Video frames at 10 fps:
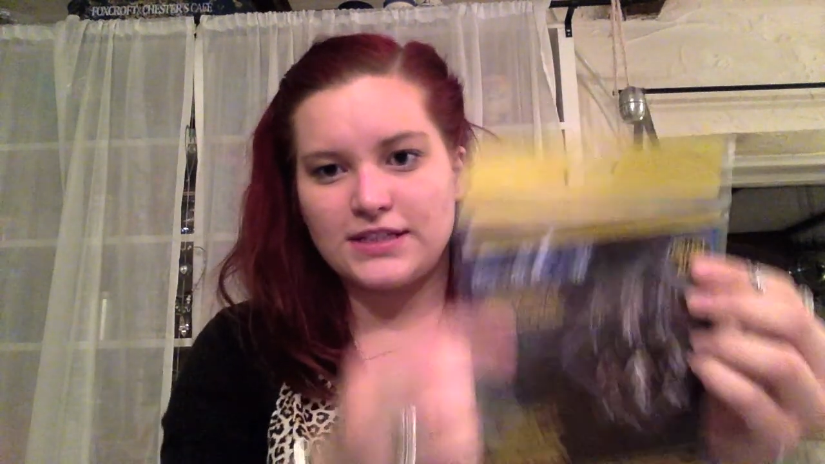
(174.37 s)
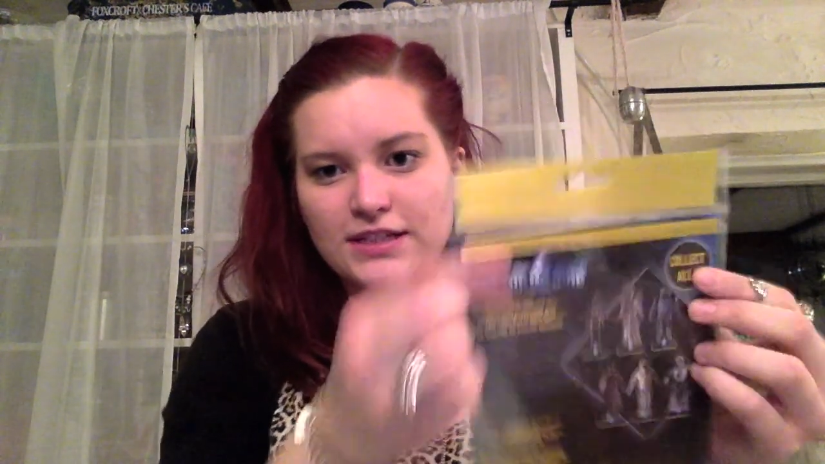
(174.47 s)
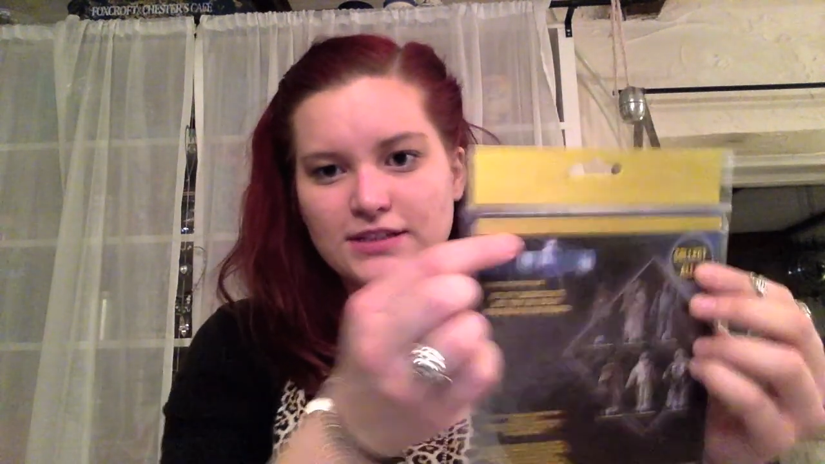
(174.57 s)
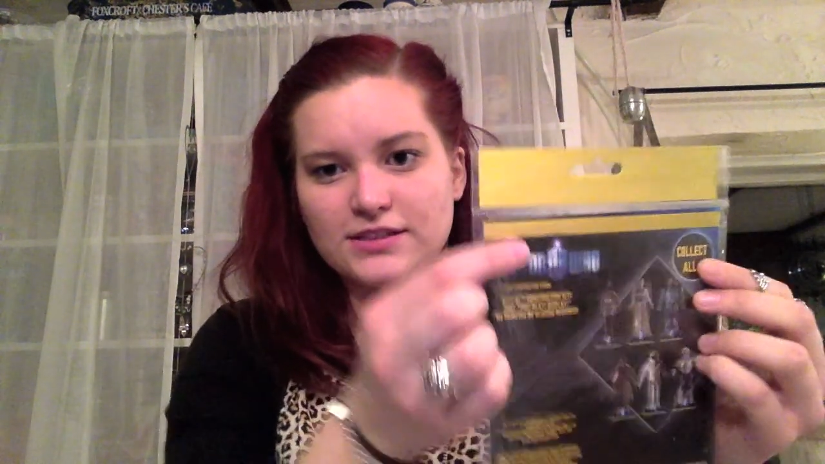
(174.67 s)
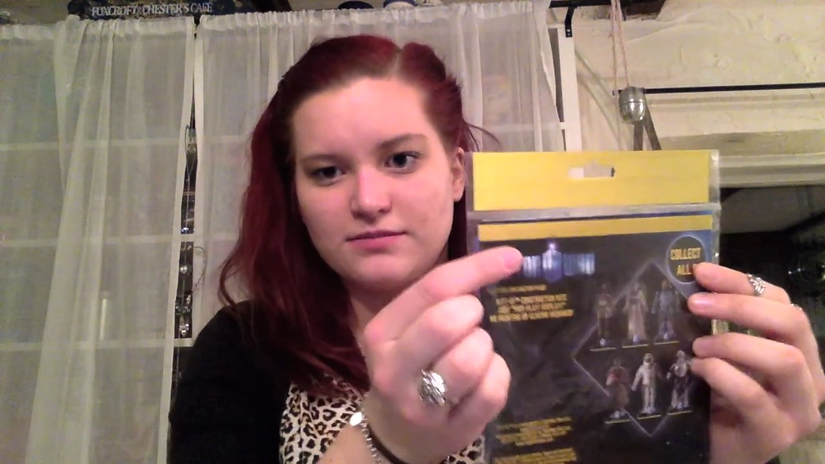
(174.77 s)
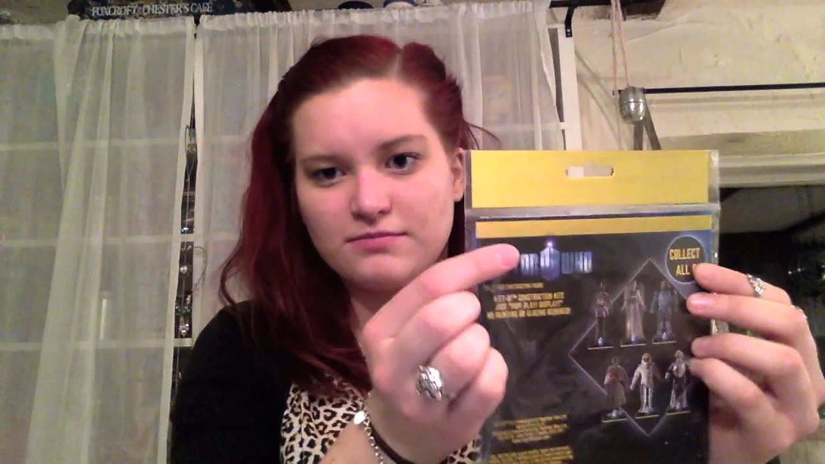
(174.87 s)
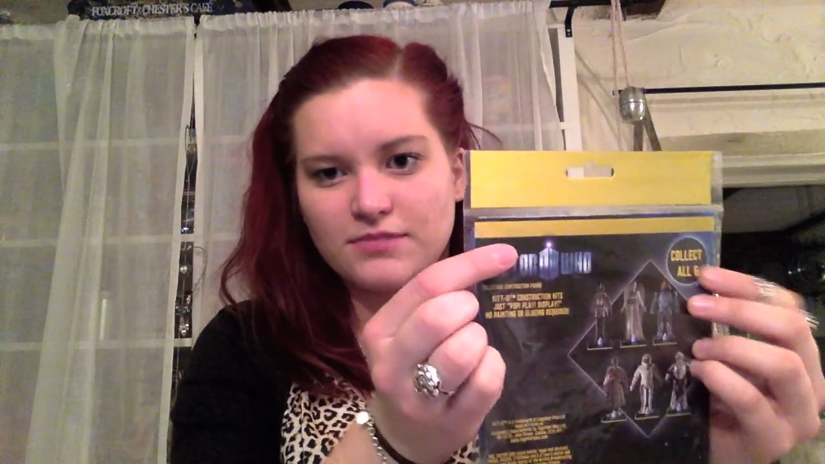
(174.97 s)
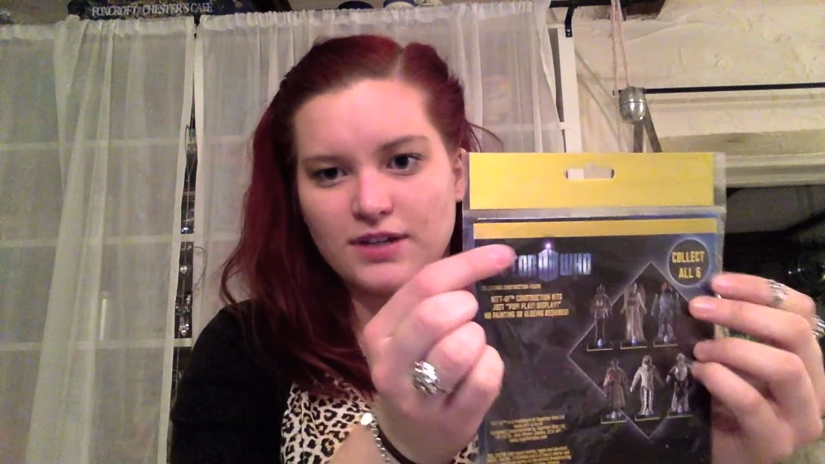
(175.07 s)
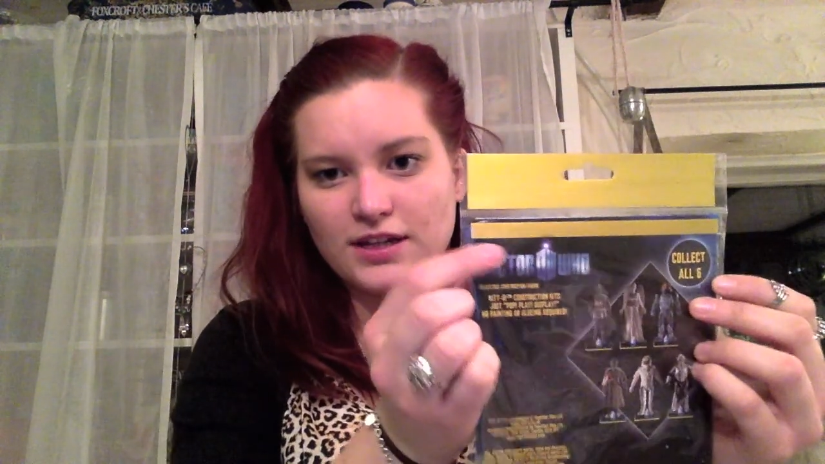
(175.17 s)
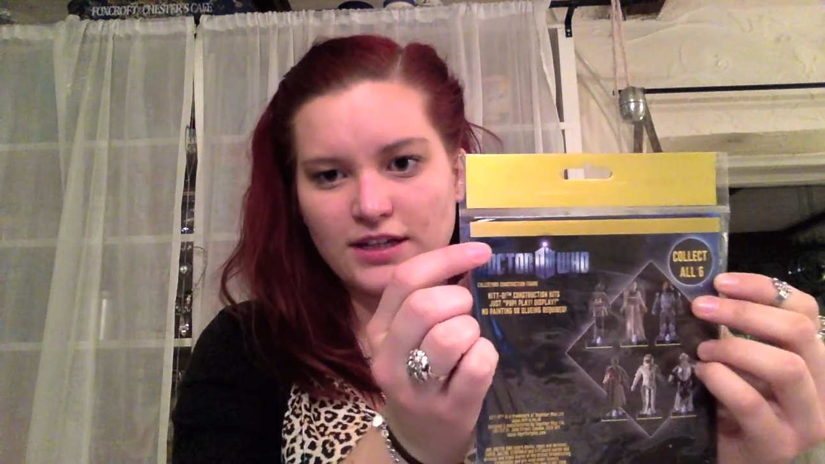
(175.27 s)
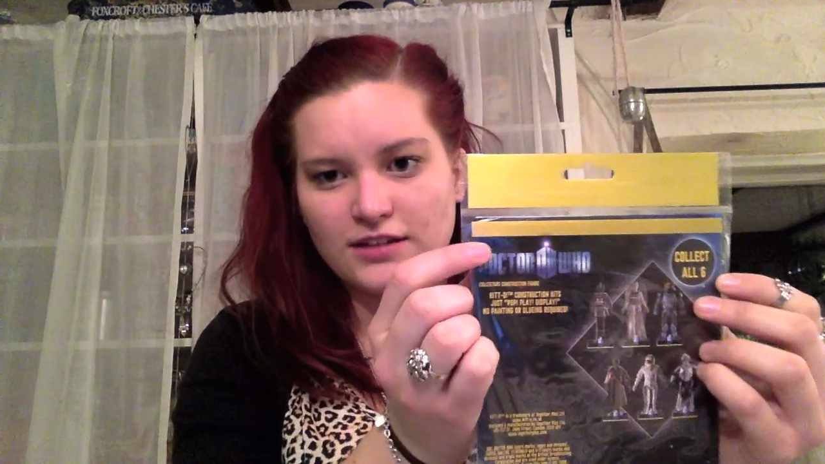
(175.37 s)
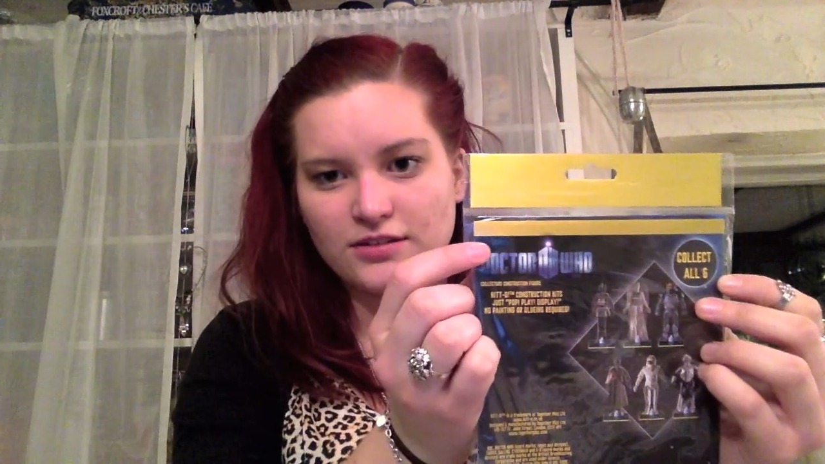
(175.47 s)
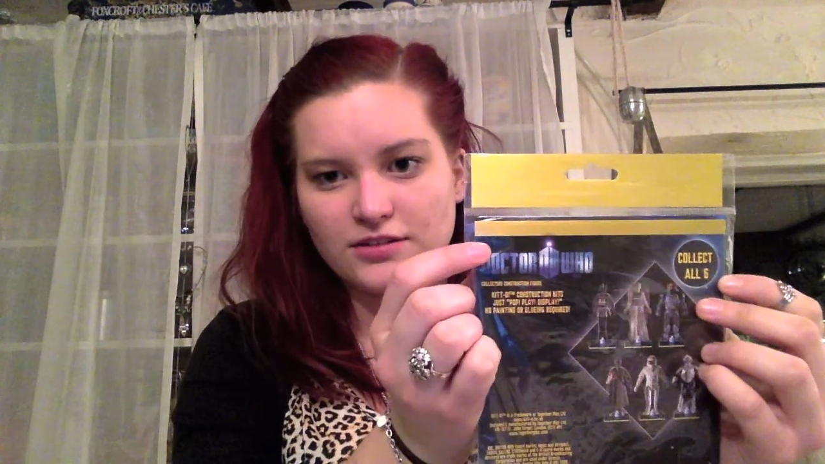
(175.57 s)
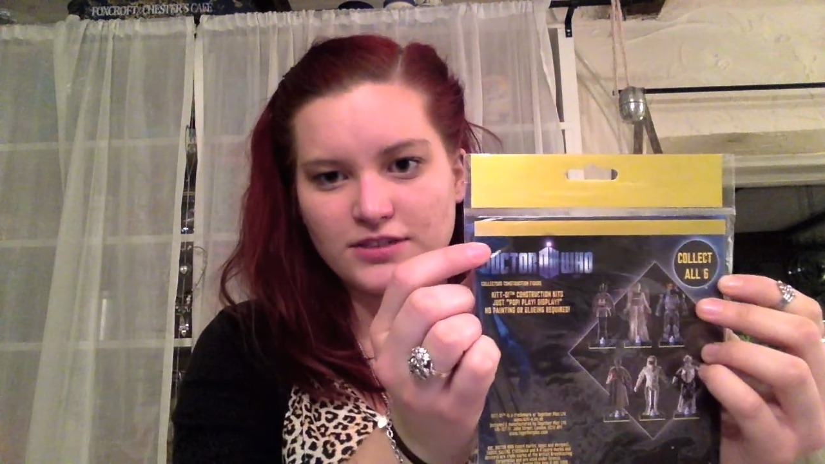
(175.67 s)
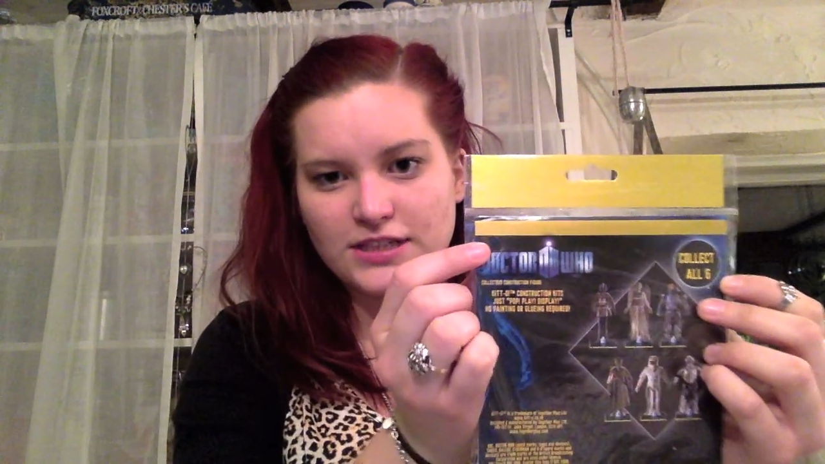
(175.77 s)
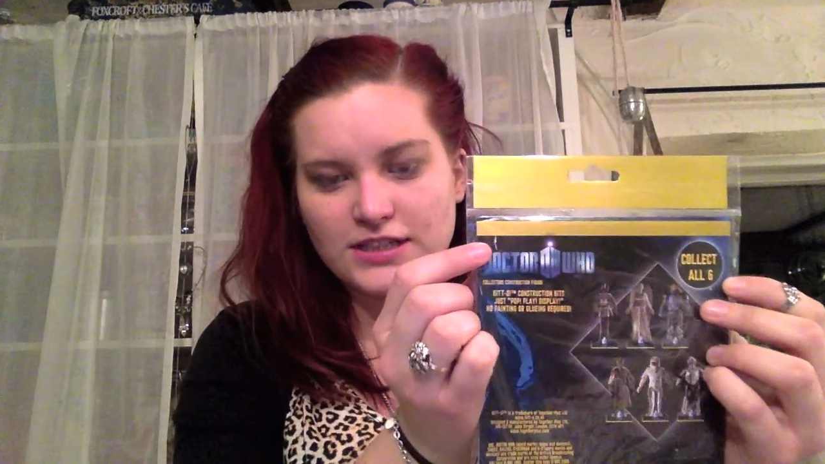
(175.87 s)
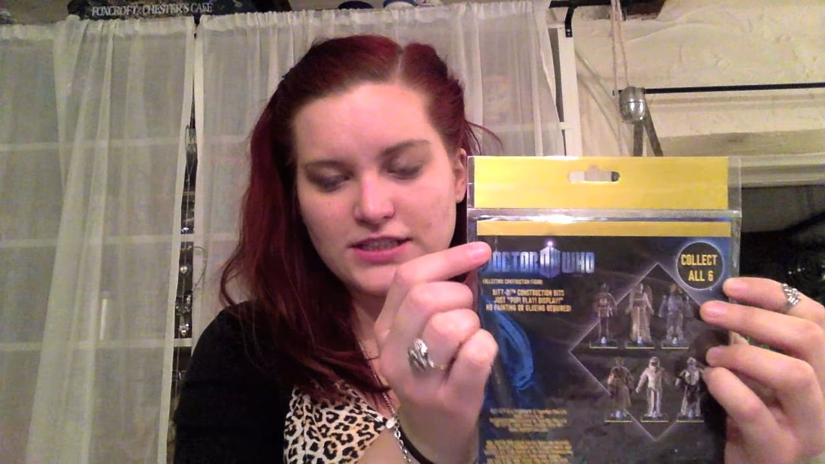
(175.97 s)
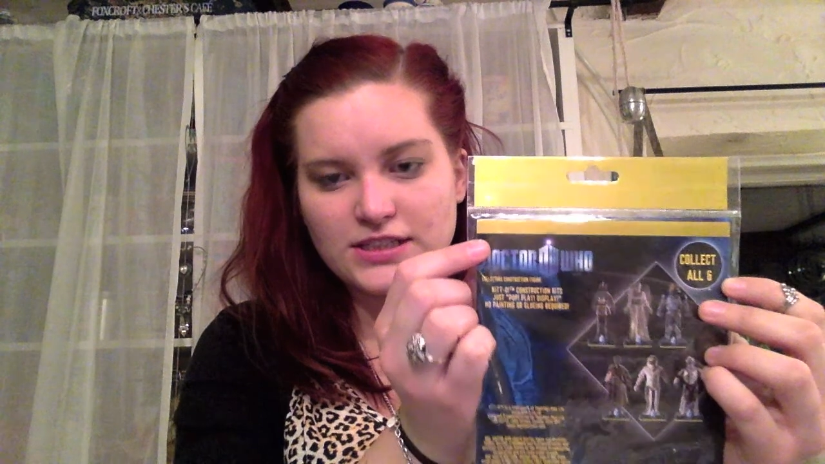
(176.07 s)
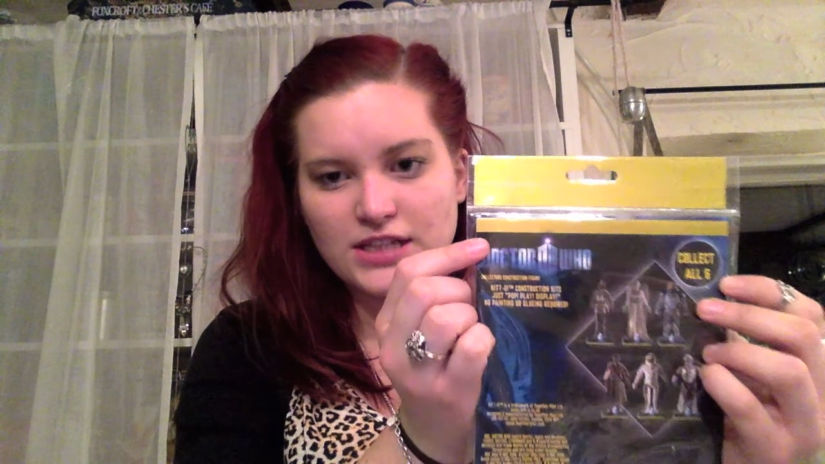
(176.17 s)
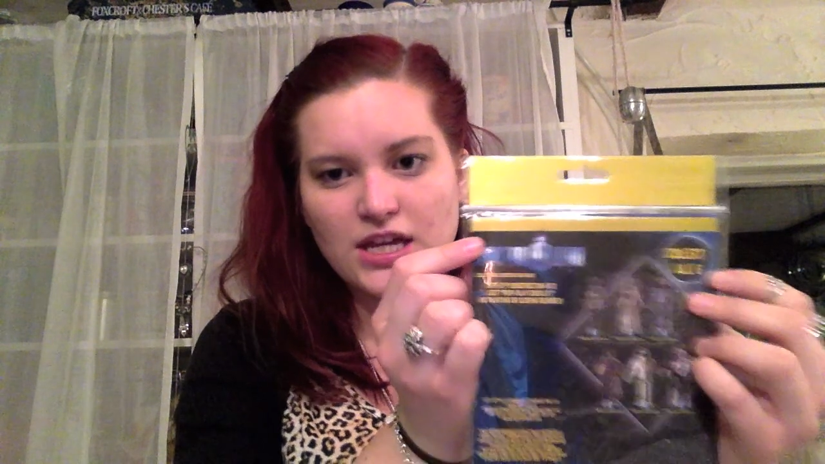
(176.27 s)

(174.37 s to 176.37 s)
says collect all 6,